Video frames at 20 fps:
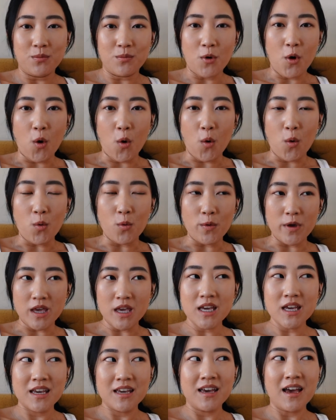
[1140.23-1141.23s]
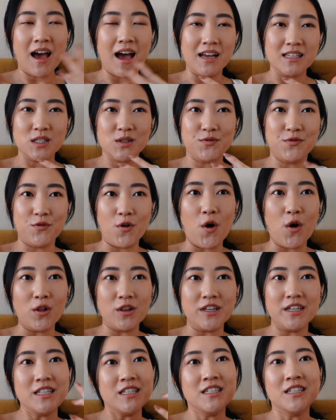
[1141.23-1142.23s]
whole week has
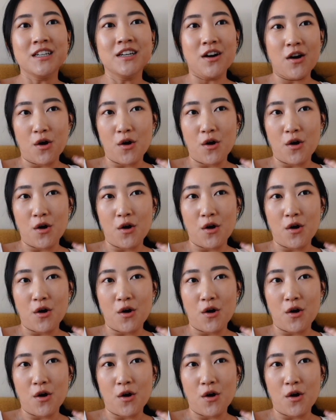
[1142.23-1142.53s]
fallen